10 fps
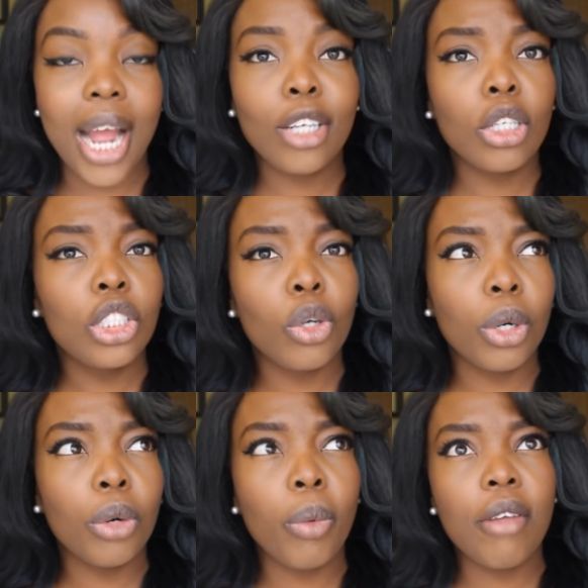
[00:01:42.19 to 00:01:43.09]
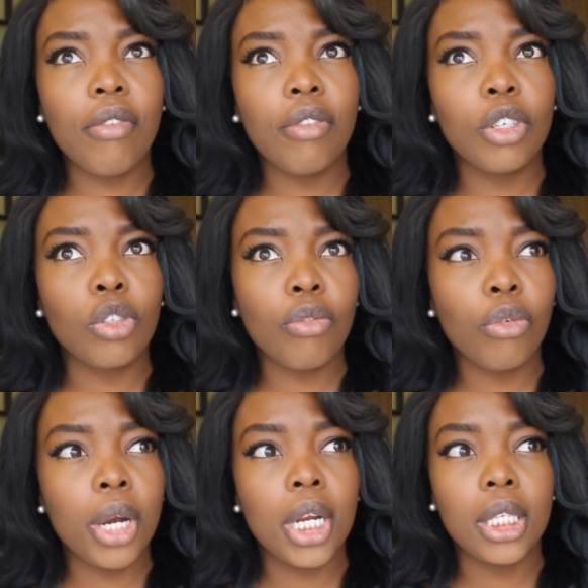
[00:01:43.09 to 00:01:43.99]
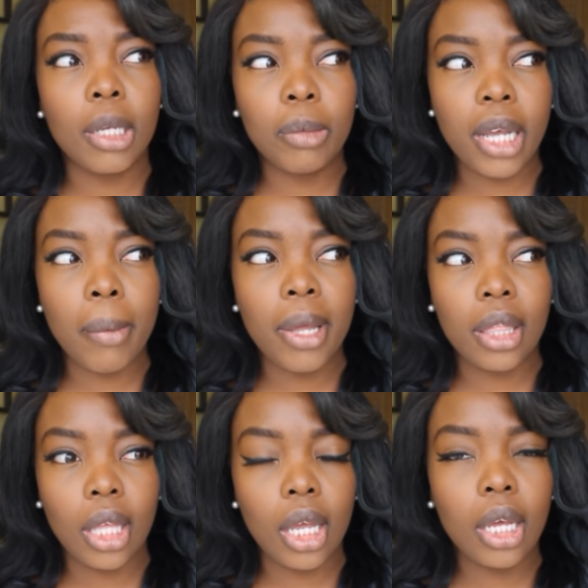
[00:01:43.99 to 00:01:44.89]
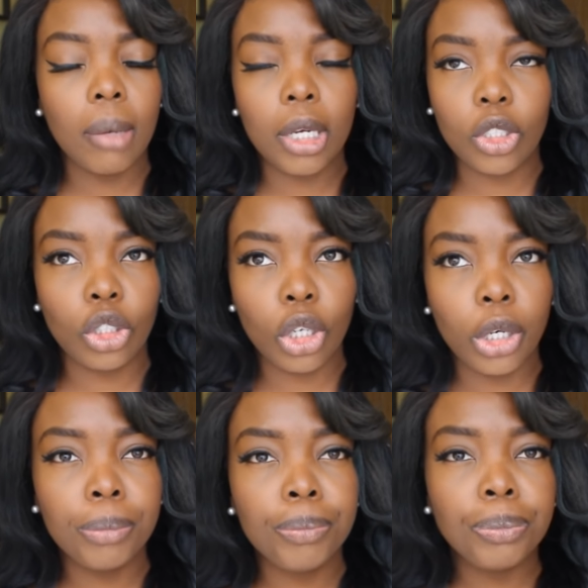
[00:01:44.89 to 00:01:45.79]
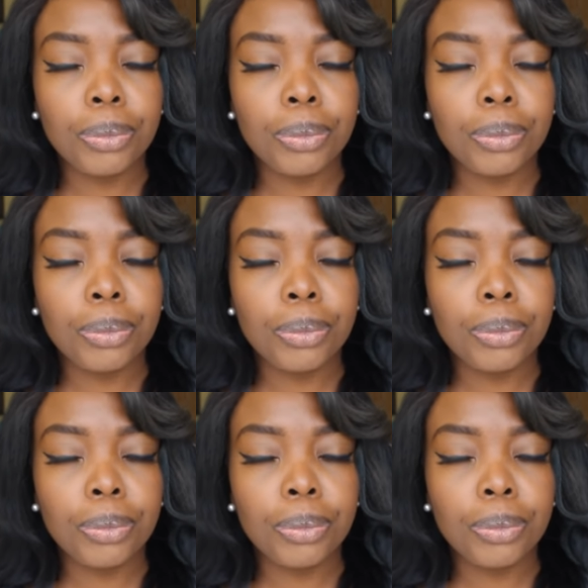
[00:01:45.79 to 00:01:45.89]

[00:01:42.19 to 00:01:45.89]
Actually, she ordered Raine Fever and Truffle Raine at the same time, I think. I'm not sure.